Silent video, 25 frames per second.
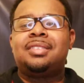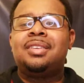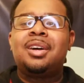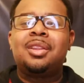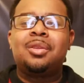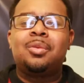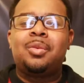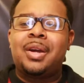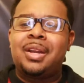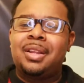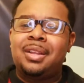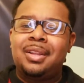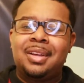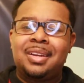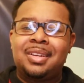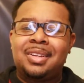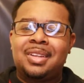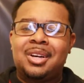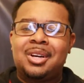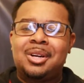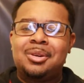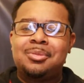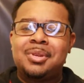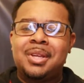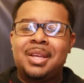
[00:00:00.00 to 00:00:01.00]
another way to look
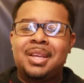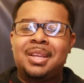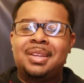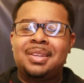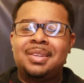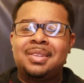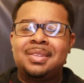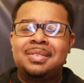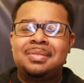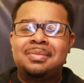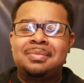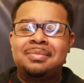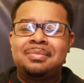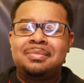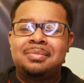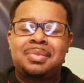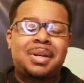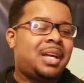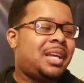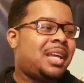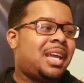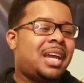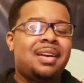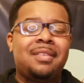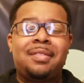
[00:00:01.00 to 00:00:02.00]
dumb and
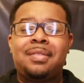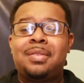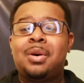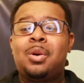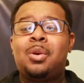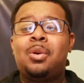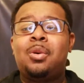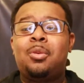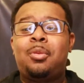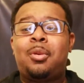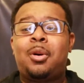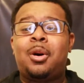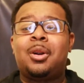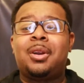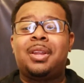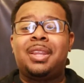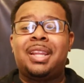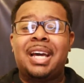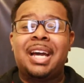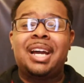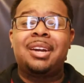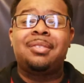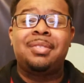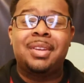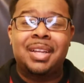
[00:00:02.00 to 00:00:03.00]
probably have the whole party
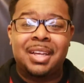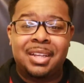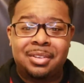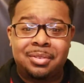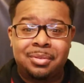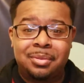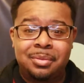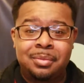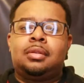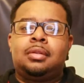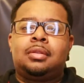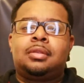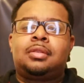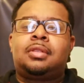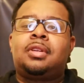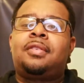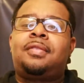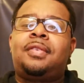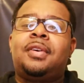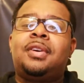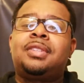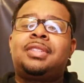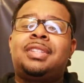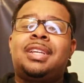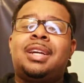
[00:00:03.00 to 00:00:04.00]
laughing at you. So the
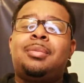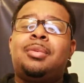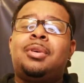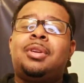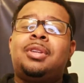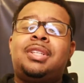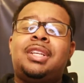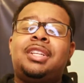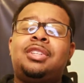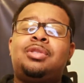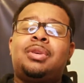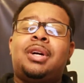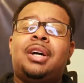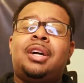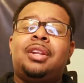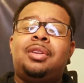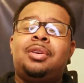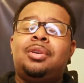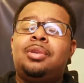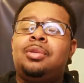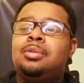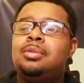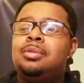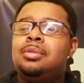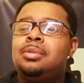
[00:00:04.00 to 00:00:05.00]
first thing I'm going to teach you how to
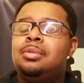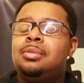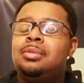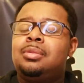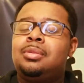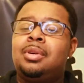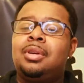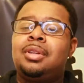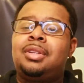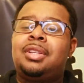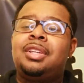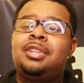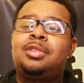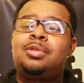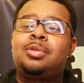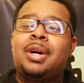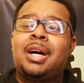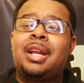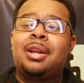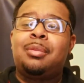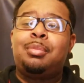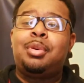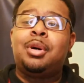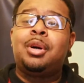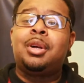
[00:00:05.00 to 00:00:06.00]
do, I'm going to teach you
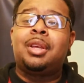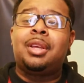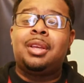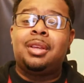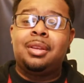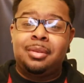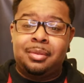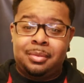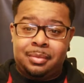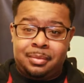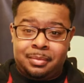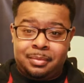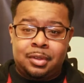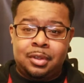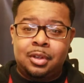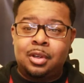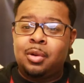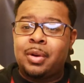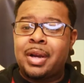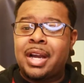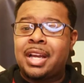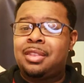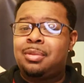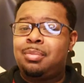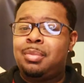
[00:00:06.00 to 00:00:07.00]
how to boogie. You
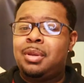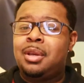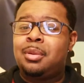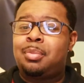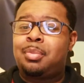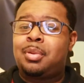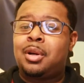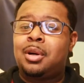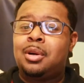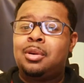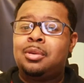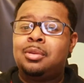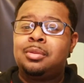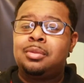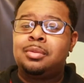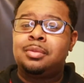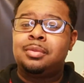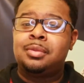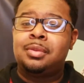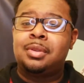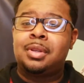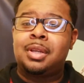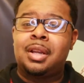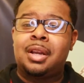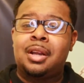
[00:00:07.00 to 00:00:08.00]
don't have to be a pro,
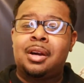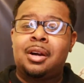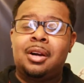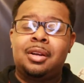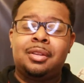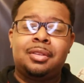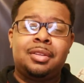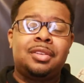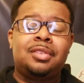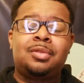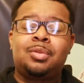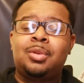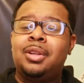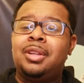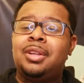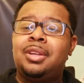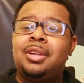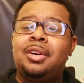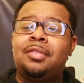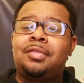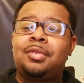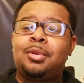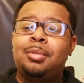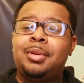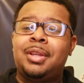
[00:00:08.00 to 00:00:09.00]
and this is really
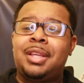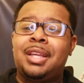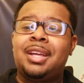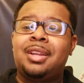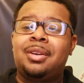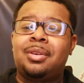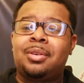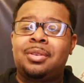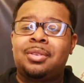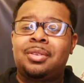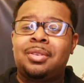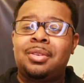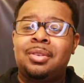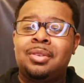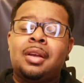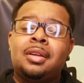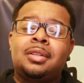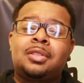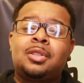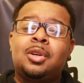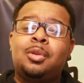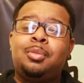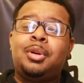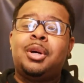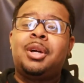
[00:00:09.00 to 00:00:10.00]
good for beginners.
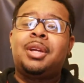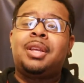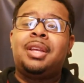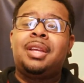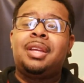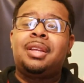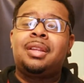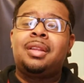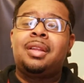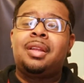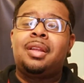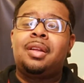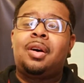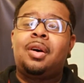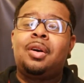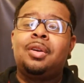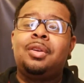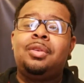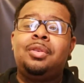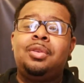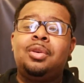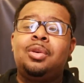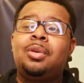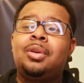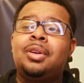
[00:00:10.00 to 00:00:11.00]
So boogie, all
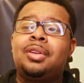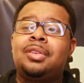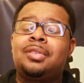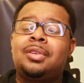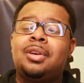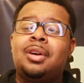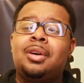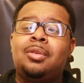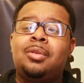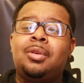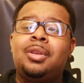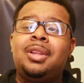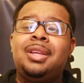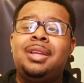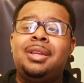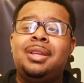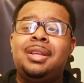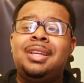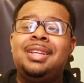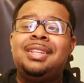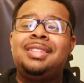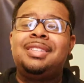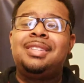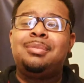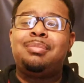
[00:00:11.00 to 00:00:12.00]
you're doing is a really
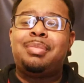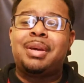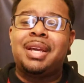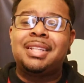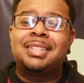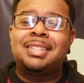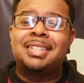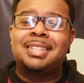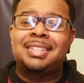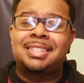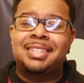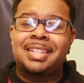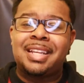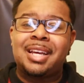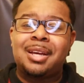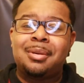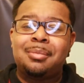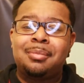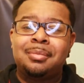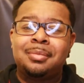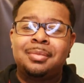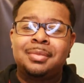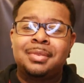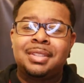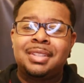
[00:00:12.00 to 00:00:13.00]
easy basic
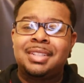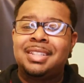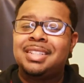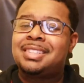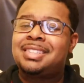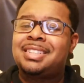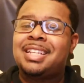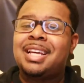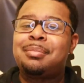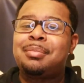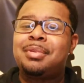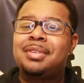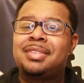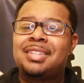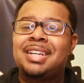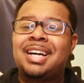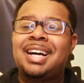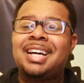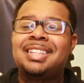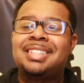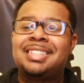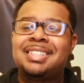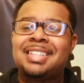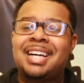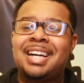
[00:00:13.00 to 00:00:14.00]
step. Just step
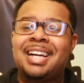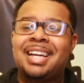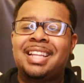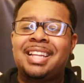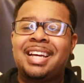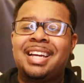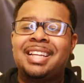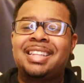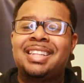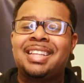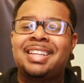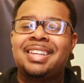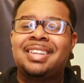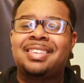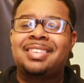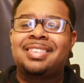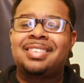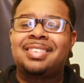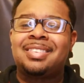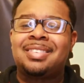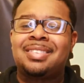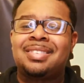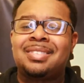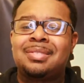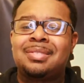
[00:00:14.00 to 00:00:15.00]
side to side like this.